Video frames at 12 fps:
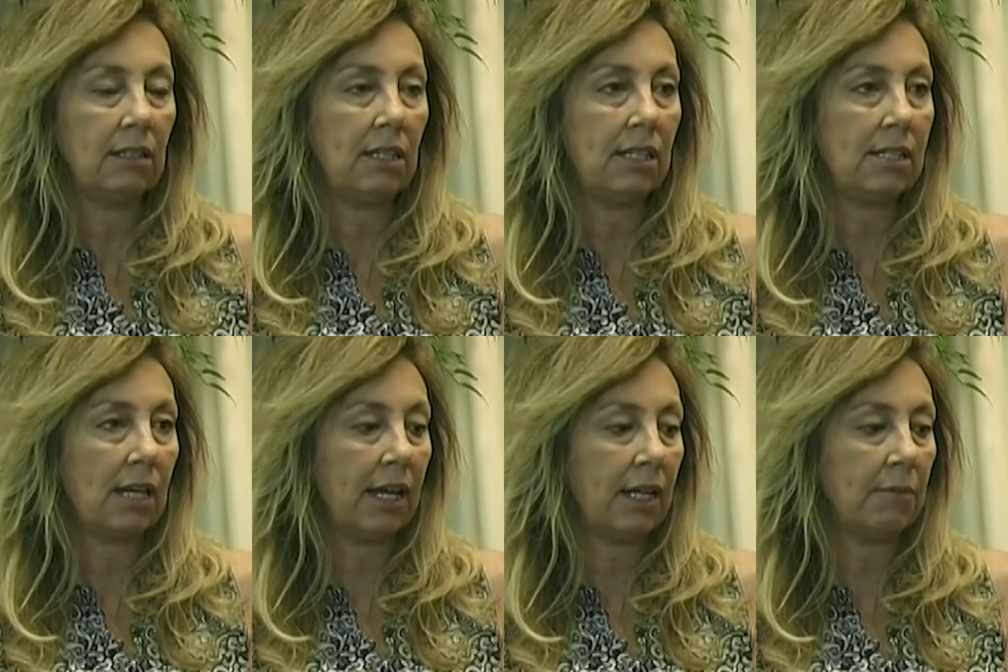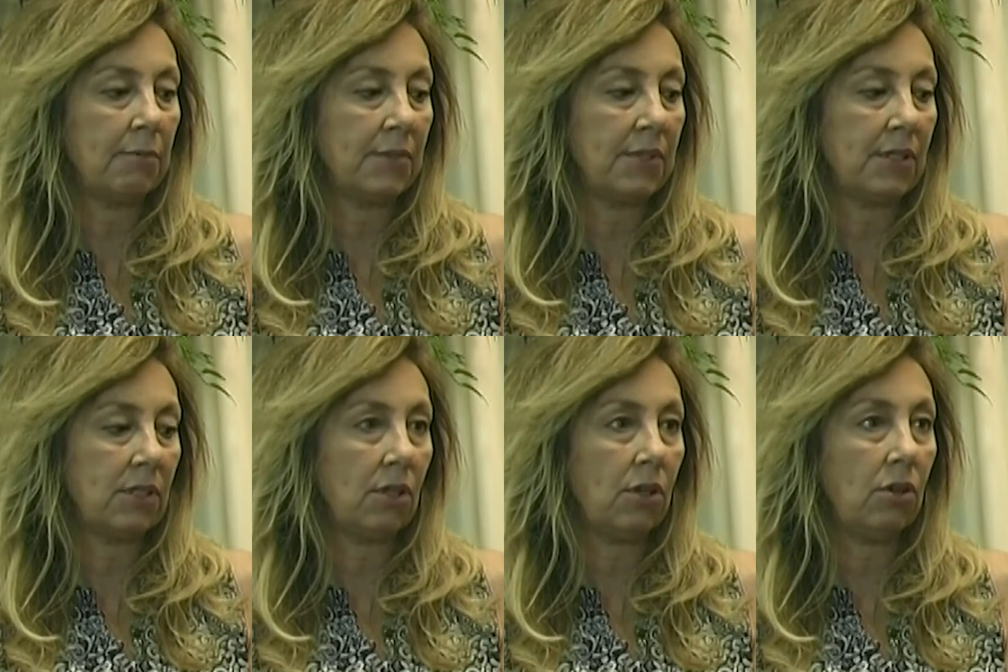These
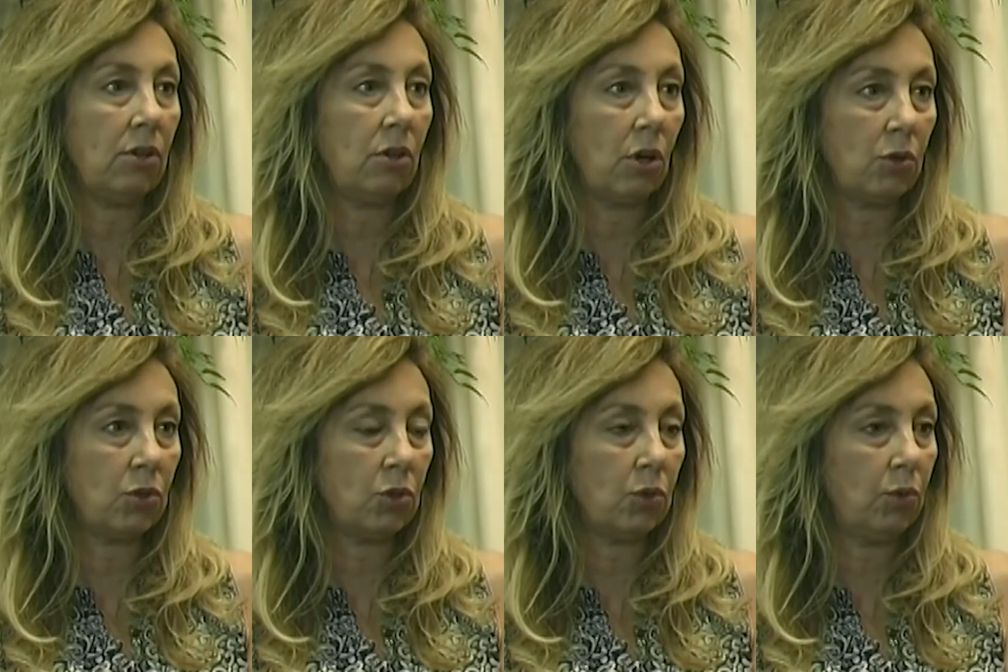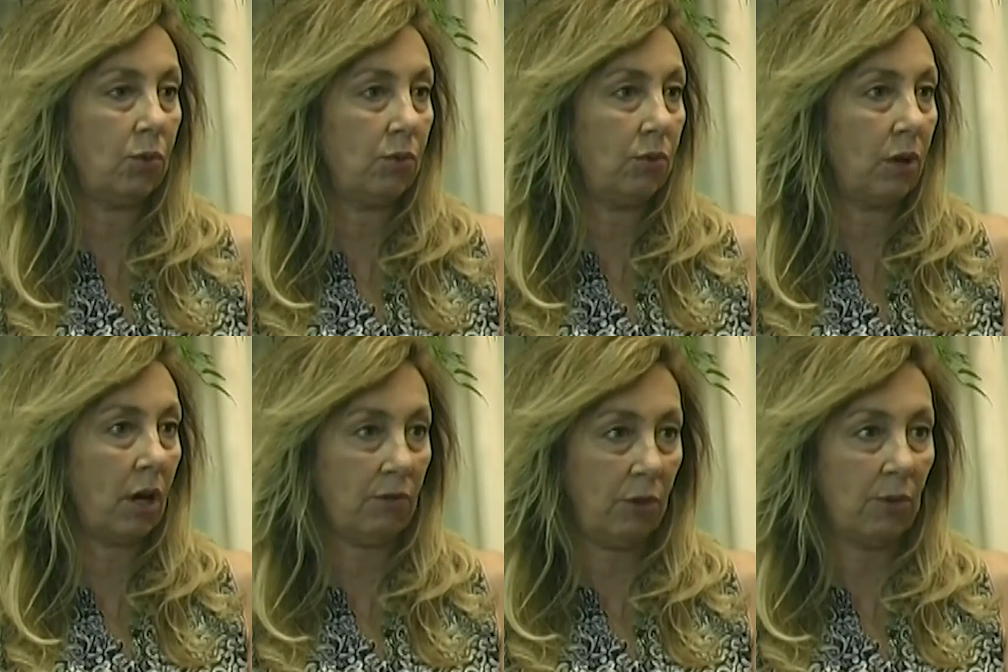items go to
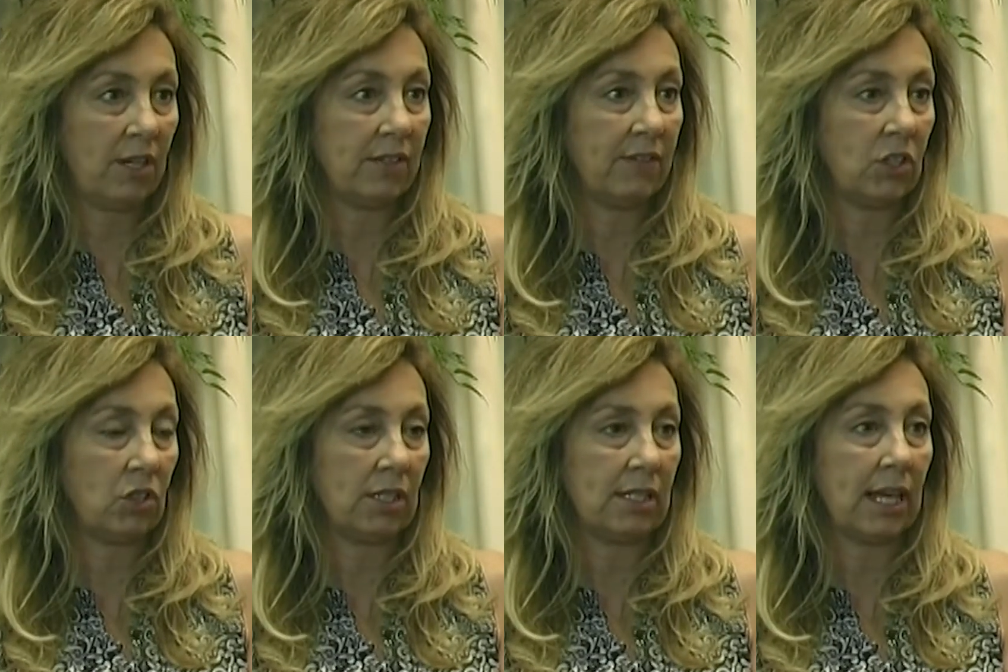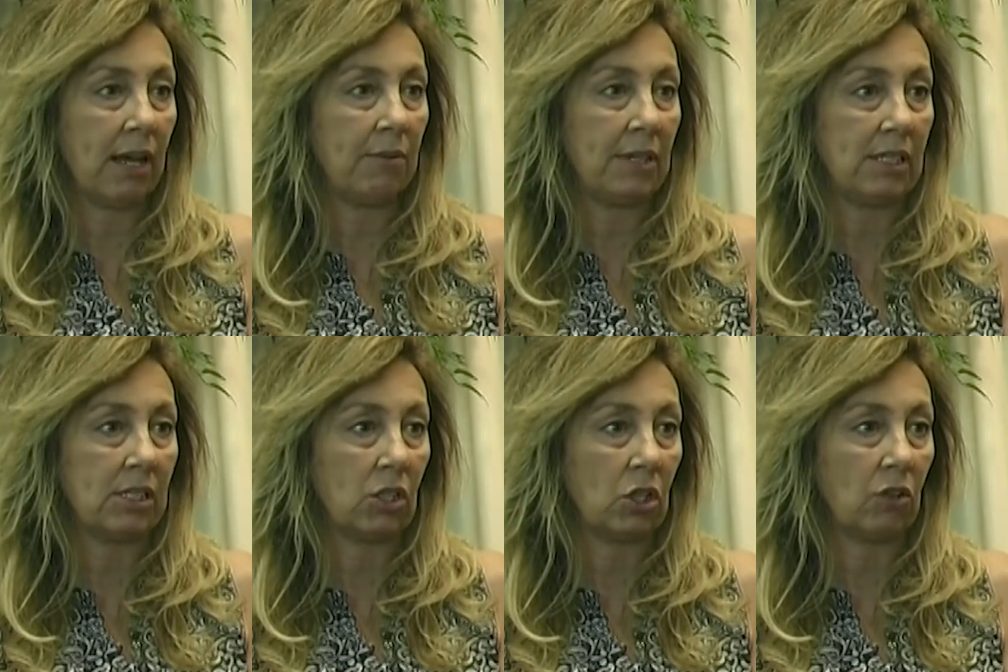the reservations that we
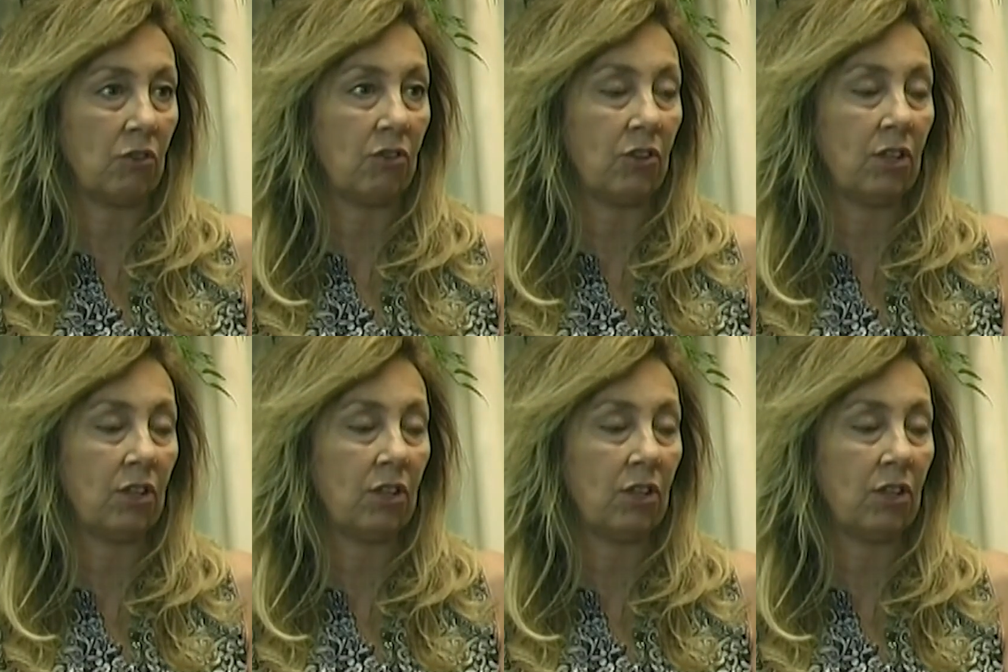serve,